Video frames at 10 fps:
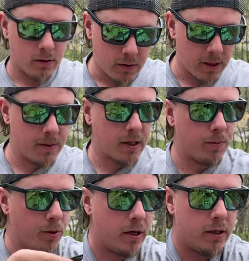Seems like a
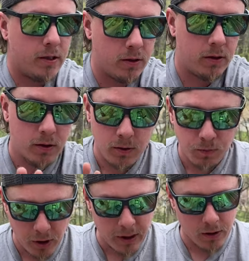pretty,
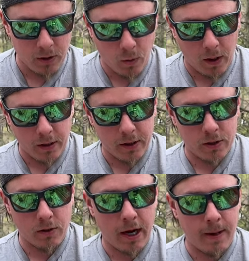pretty good quality
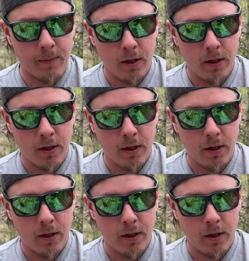strap.